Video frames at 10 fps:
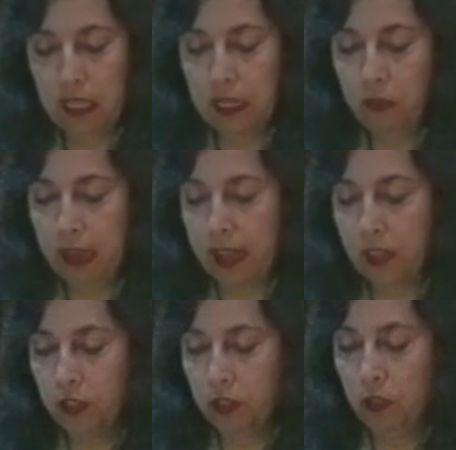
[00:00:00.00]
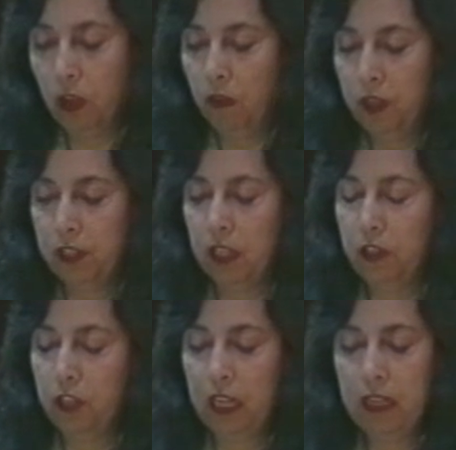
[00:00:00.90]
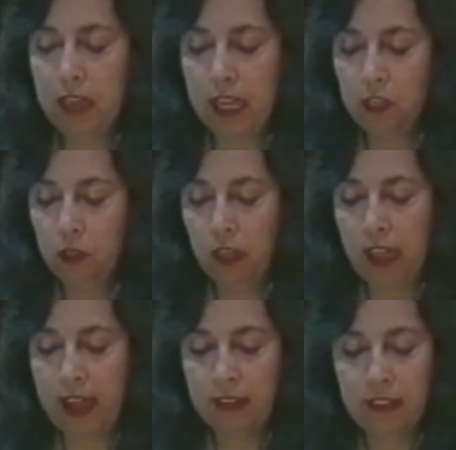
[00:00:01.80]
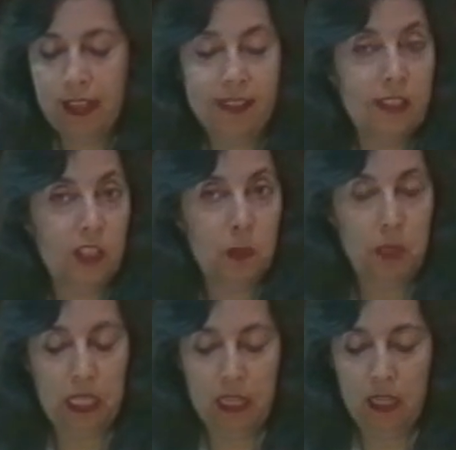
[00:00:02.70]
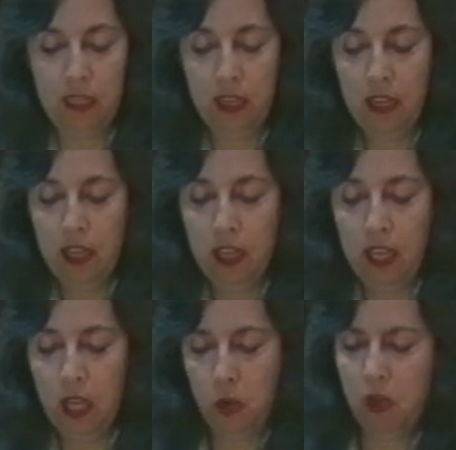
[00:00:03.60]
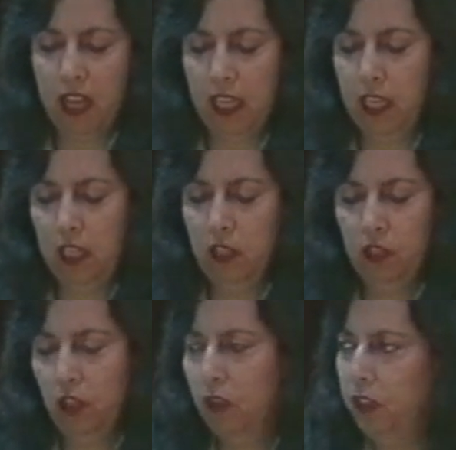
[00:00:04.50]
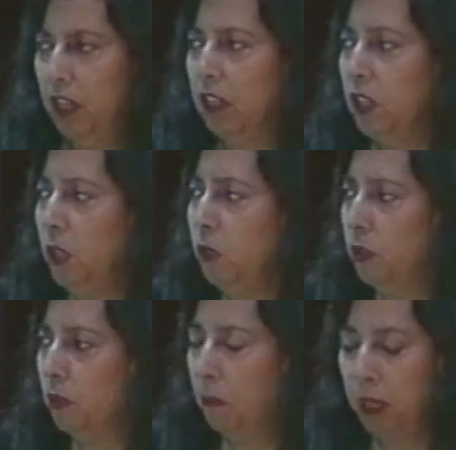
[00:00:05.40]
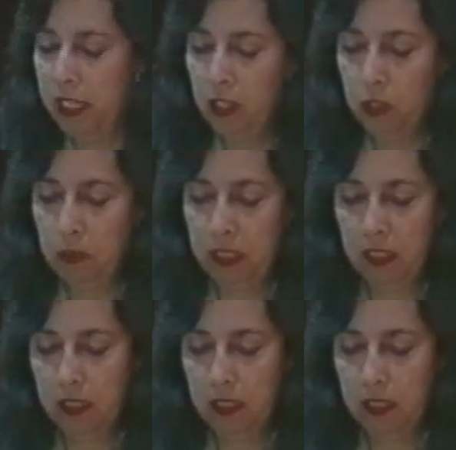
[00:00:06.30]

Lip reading: reaction over such a natural act as speaking and why he deserved the unusual punishment.